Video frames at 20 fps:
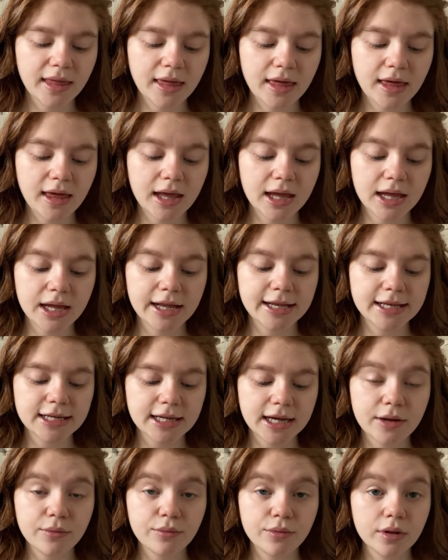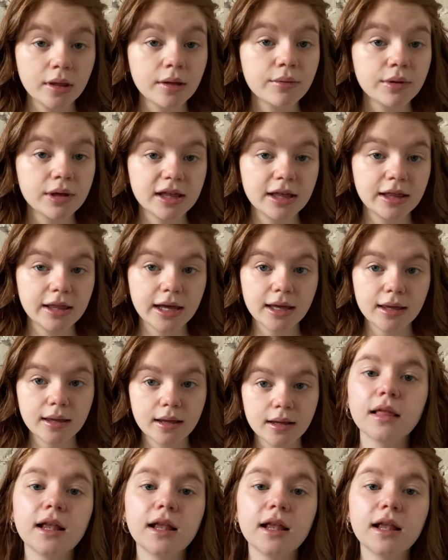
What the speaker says: and I really like it.